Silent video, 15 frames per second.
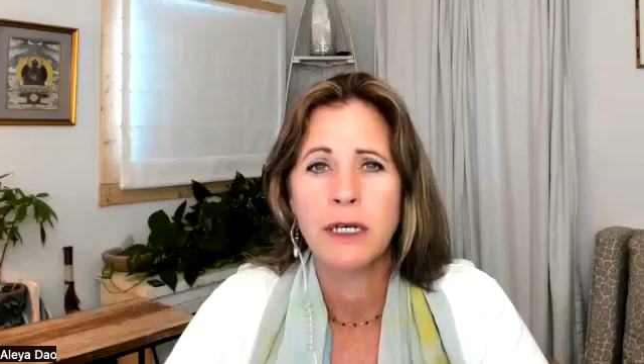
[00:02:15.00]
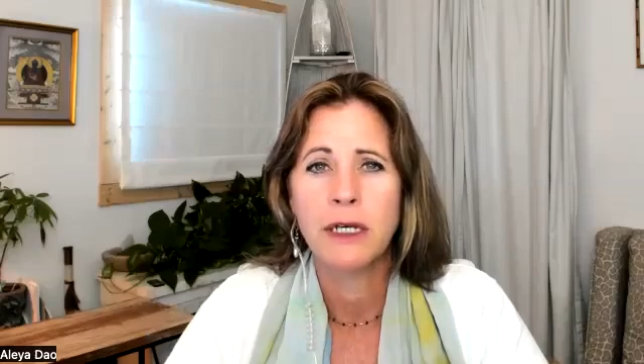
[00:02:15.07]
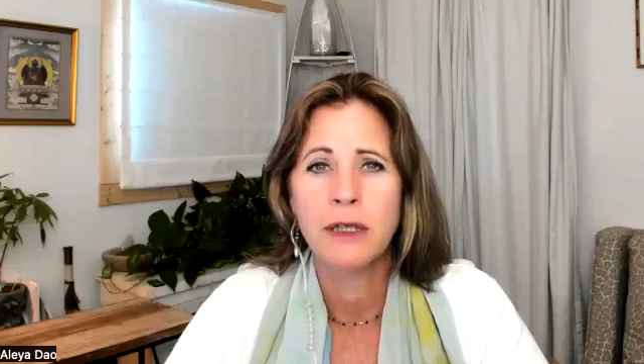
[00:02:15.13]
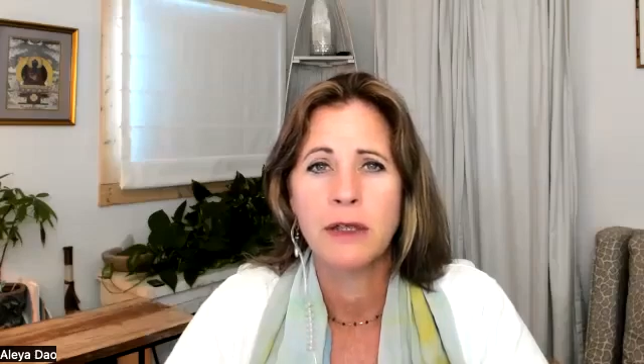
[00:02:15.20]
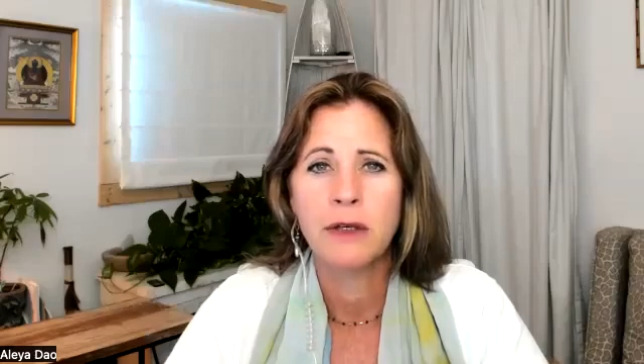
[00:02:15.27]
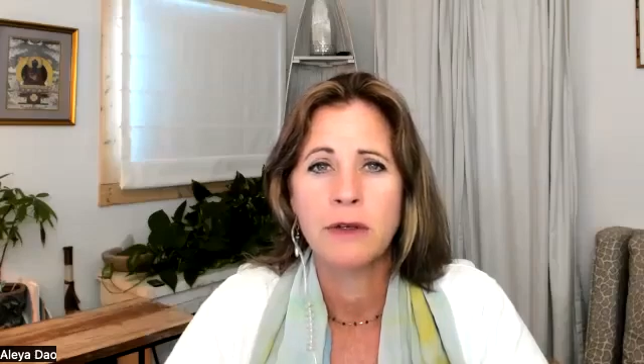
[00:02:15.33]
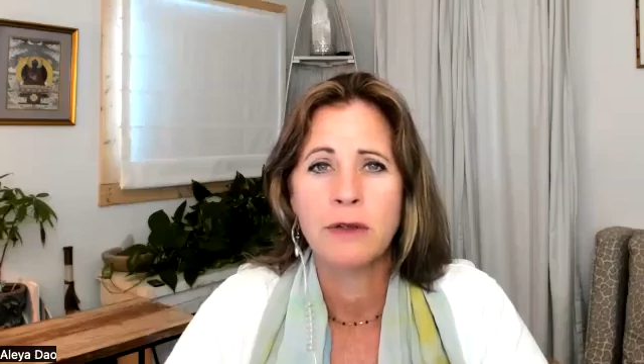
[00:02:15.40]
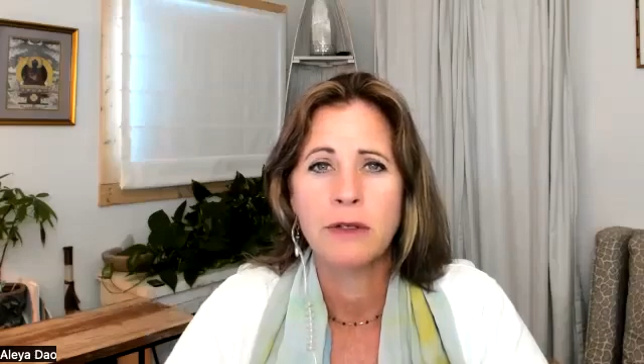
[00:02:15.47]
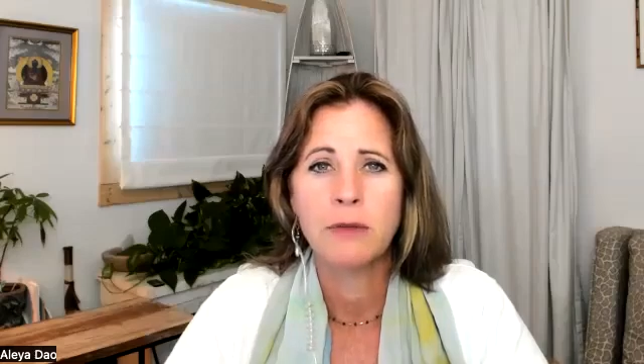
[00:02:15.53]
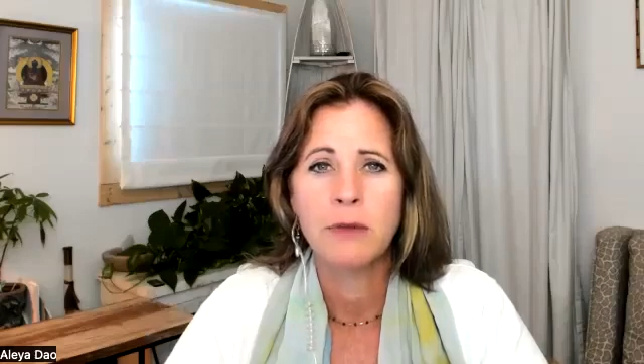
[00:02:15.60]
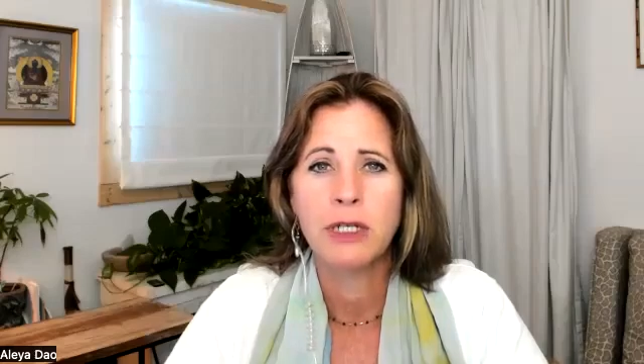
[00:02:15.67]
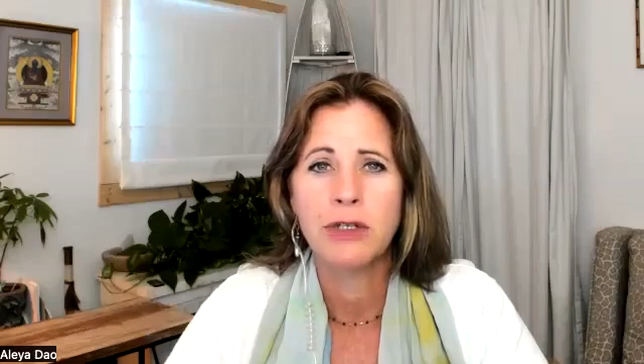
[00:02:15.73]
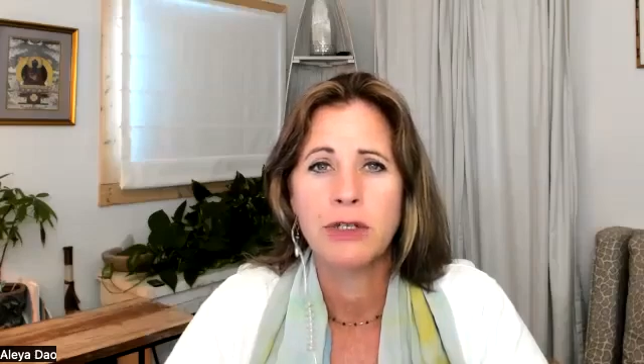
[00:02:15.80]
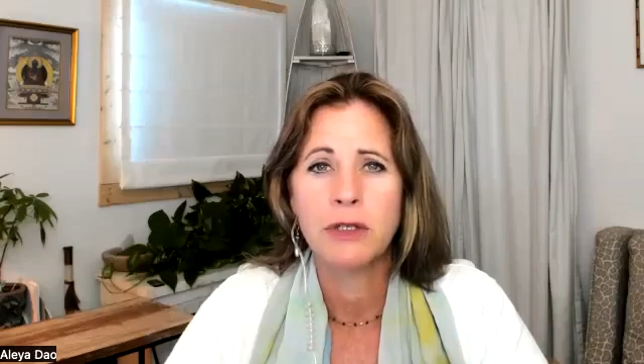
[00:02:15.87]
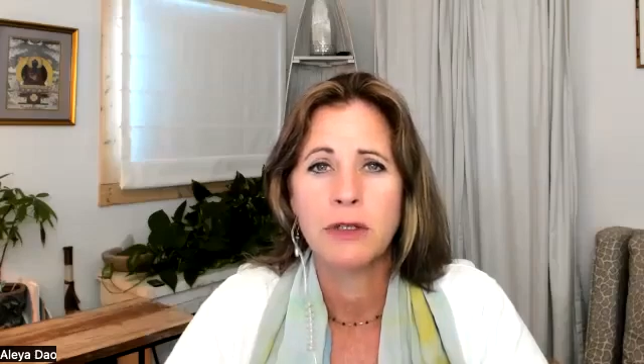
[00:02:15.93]
in those
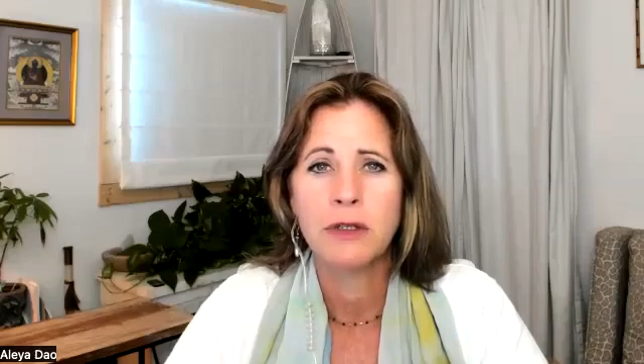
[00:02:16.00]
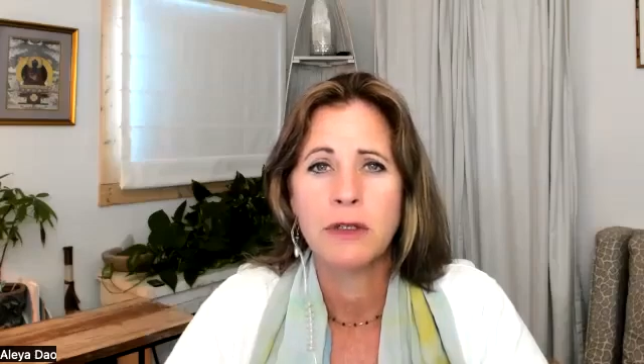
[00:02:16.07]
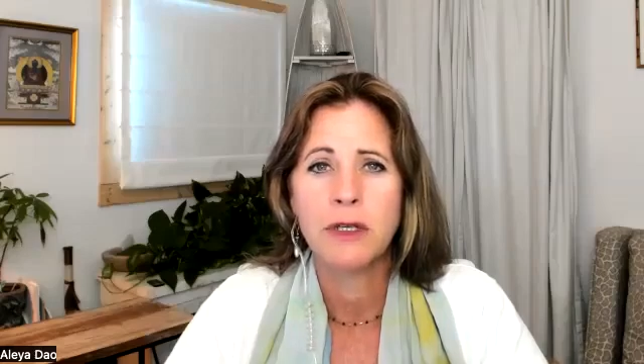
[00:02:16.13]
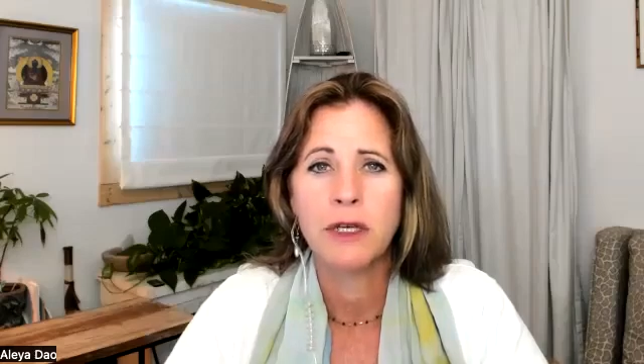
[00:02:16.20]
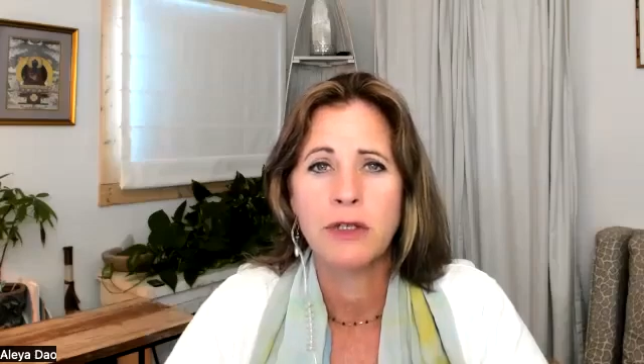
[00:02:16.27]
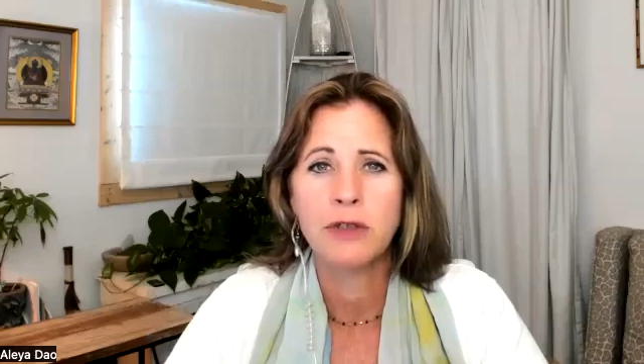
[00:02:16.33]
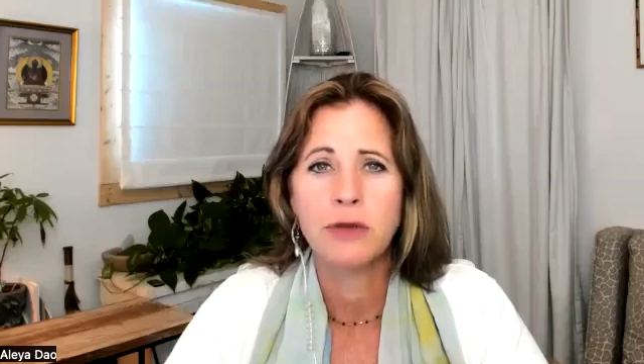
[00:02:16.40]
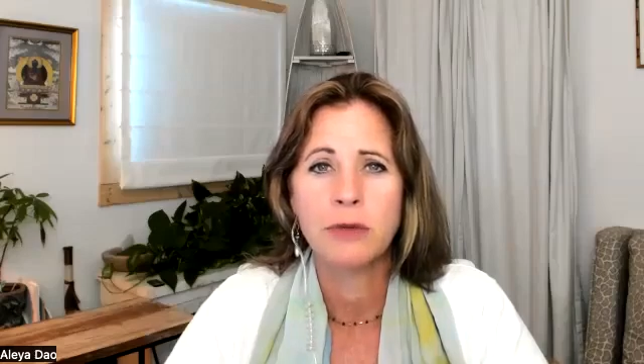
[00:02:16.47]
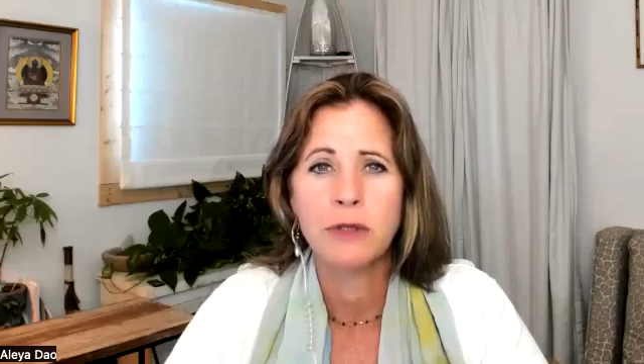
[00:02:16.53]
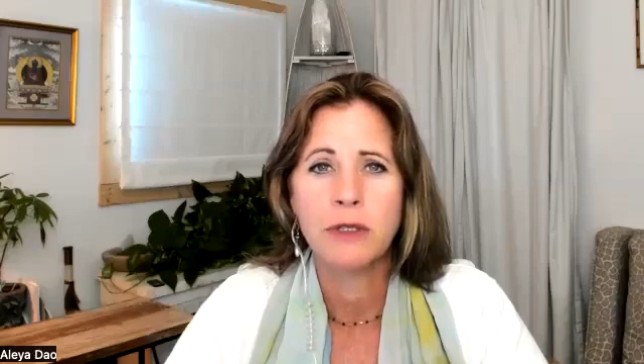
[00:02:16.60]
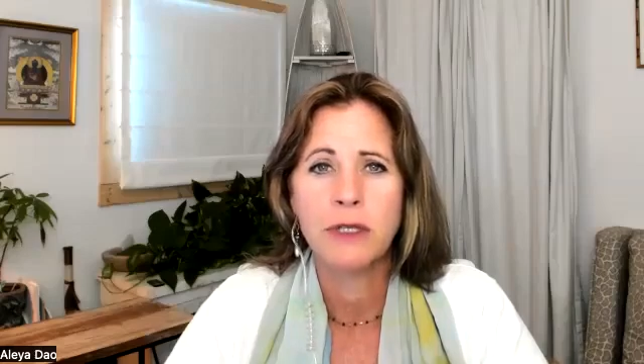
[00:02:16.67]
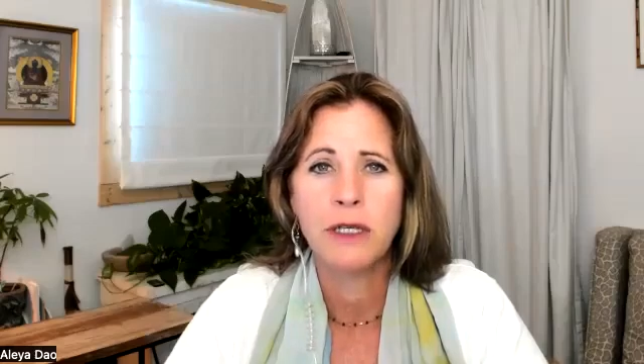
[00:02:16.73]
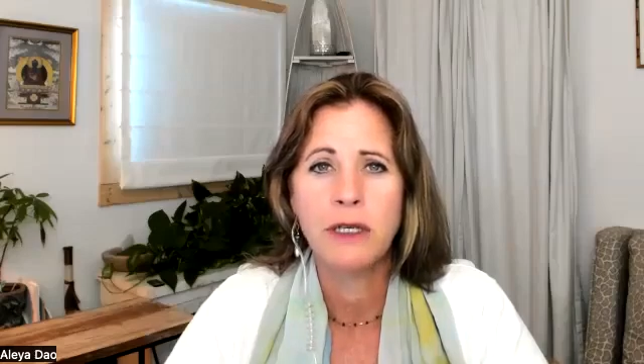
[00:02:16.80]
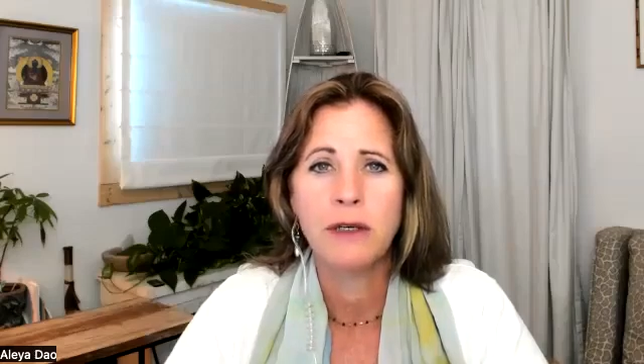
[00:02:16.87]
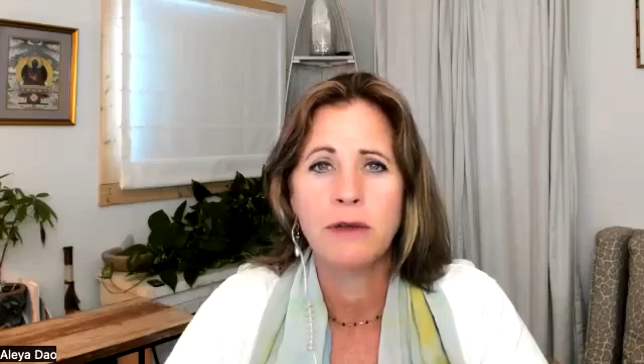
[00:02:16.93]
dimensions and to
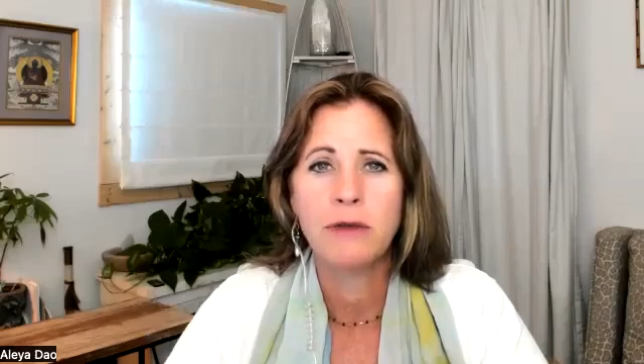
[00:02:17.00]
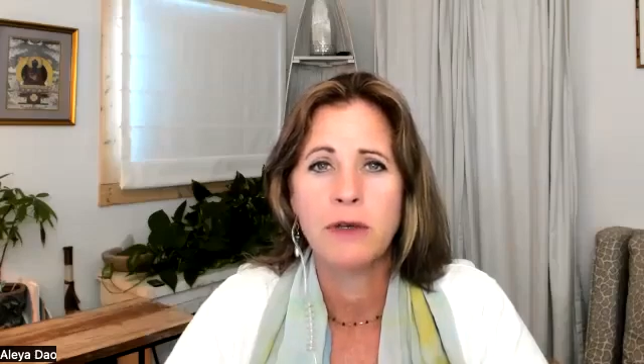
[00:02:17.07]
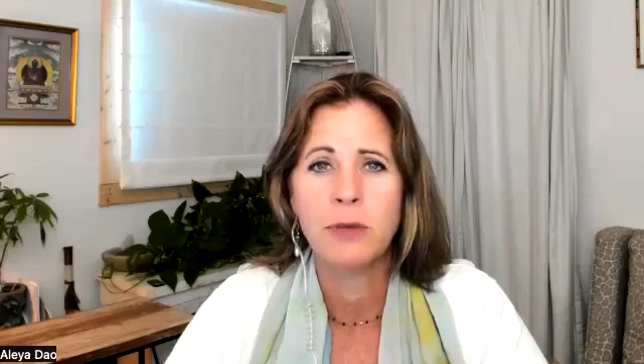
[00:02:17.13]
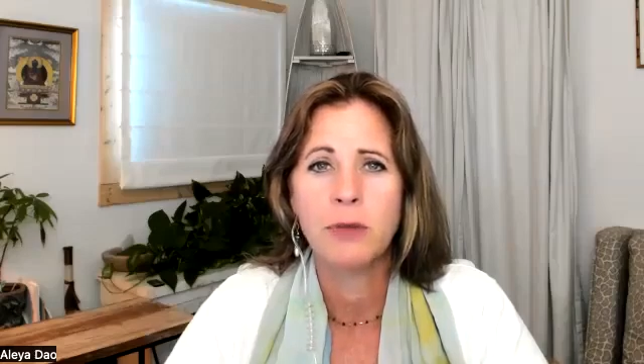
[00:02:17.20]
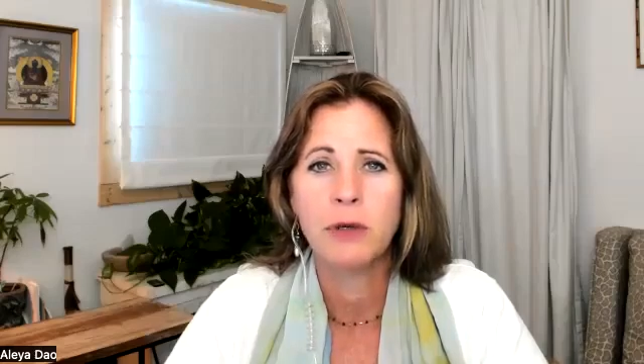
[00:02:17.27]
receive the